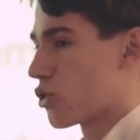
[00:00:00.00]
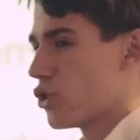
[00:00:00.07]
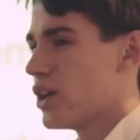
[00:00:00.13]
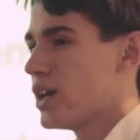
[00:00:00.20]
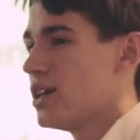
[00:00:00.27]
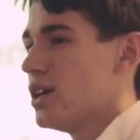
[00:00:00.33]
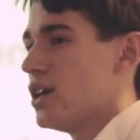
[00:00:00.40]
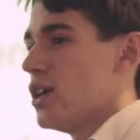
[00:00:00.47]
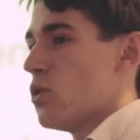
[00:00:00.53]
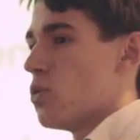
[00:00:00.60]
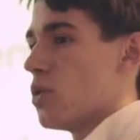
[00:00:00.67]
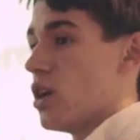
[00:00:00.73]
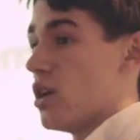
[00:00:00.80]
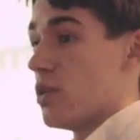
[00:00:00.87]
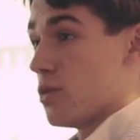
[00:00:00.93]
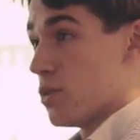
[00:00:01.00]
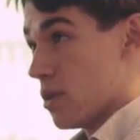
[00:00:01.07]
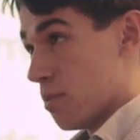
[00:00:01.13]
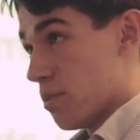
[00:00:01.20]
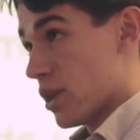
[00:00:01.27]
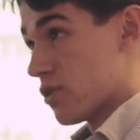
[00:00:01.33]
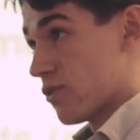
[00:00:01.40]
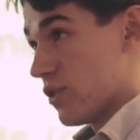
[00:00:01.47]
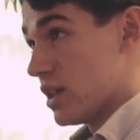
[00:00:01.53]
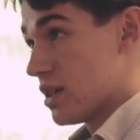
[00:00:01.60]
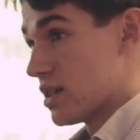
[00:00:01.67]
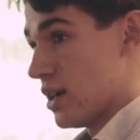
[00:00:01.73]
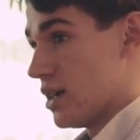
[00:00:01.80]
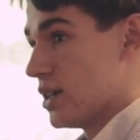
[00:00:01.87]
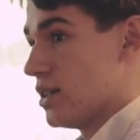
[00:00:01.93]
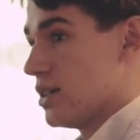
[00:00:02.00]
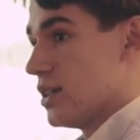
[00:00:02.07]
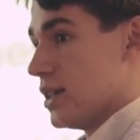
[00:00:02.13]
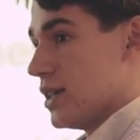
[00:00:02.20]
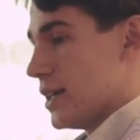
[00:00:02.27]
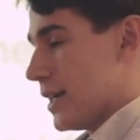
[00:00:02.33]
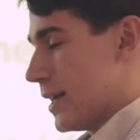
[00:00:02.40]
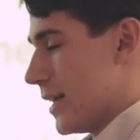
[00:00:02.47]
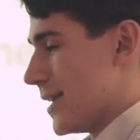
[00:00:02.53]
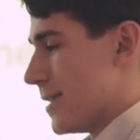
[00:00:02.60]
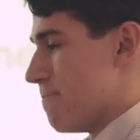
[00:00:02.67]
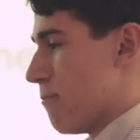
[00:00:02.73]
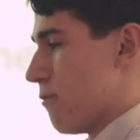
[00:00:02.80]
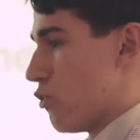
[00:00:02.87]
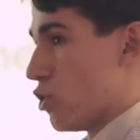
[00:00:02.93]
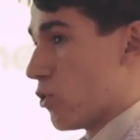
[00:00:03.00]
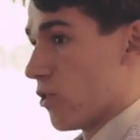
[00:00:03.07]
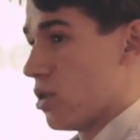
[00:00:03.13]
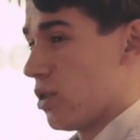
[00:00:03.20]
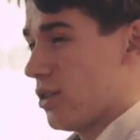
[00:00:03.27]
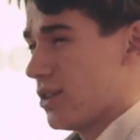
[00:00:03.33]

3 with a BuzzFeed site for